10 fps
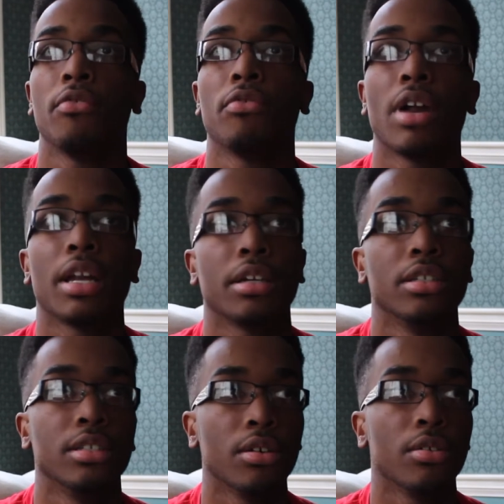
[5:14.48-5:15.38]
Veronica
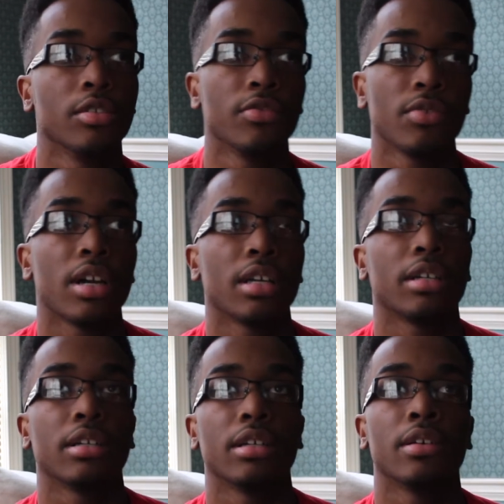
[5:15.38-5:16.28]
Jones,
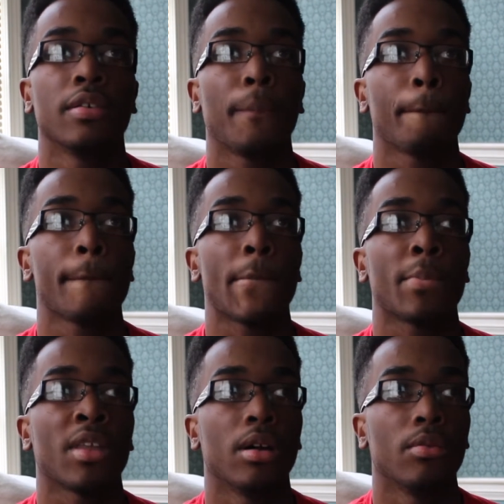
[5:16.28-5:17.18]

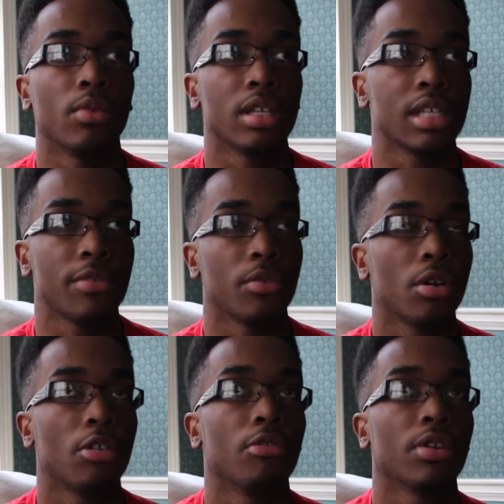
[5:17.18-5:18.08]
Resident Evil
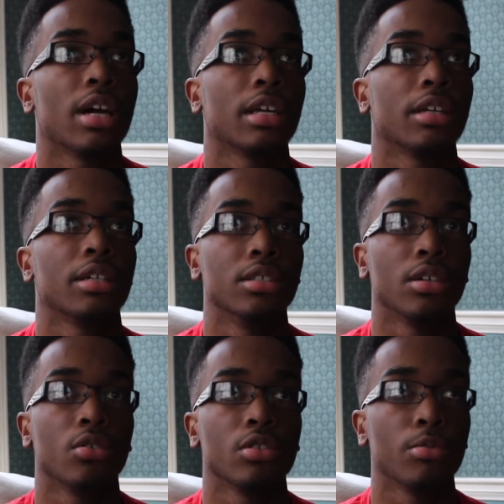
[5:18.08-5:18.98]
Code Veronica
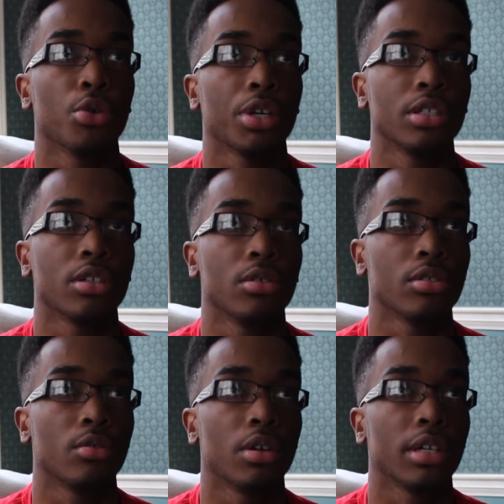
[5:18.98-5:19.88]
Jones, Morgan Jones,
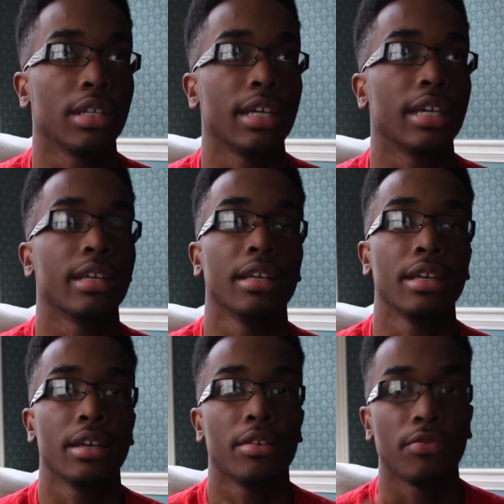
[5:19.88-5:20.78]
The Walking Dead,
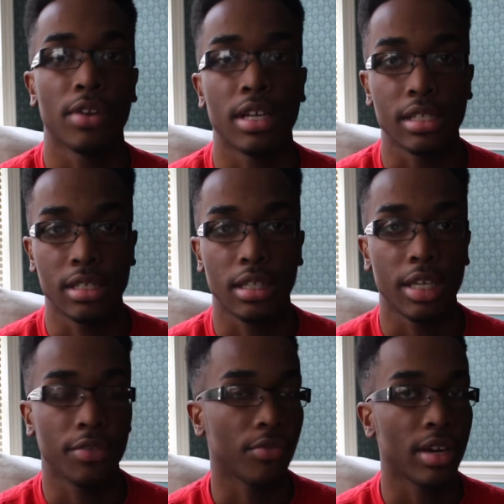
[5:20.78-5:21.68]
Francis
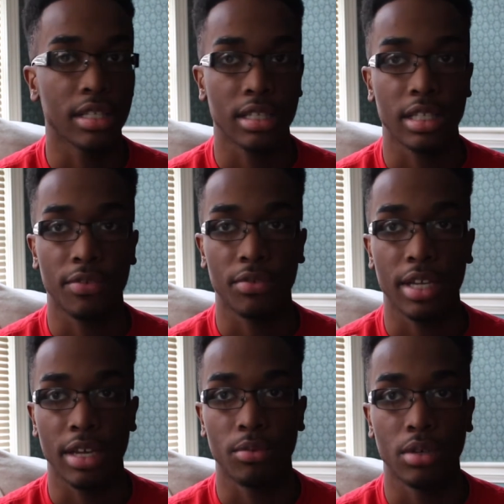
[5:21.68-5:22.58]
Lee, Francis Left 4
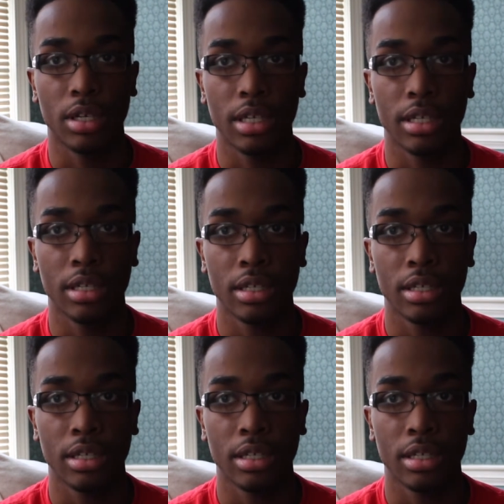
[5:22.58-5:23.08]
Dead 1,